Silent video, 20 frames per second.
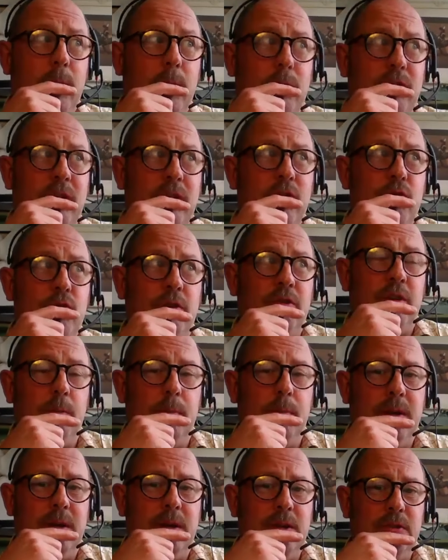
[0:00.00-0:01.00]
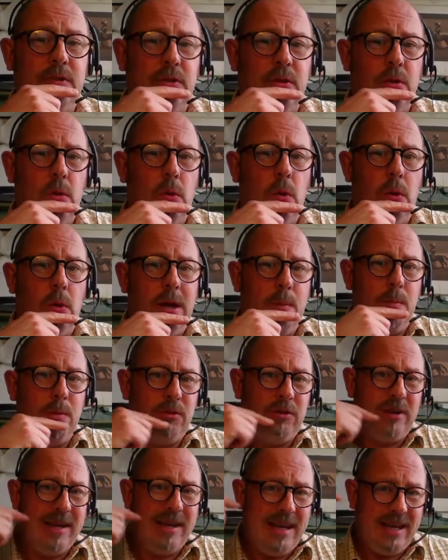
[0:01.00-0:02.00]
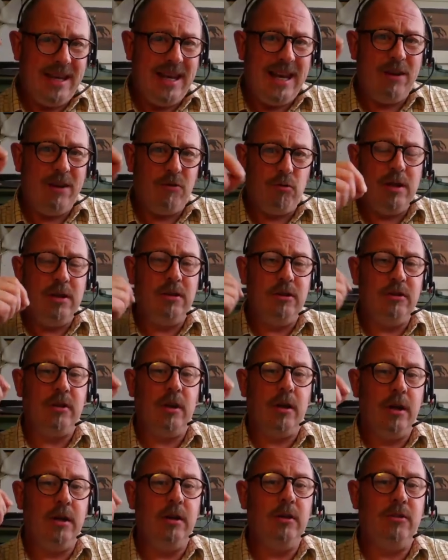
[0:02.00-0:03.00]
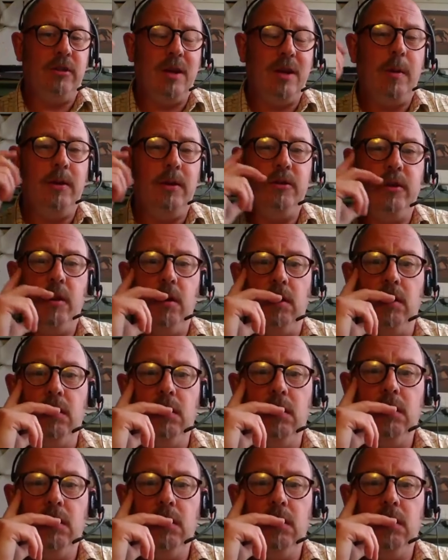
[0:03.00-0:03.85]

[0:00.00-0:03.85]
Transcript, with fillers: it was interesting because it was literally designed as they went along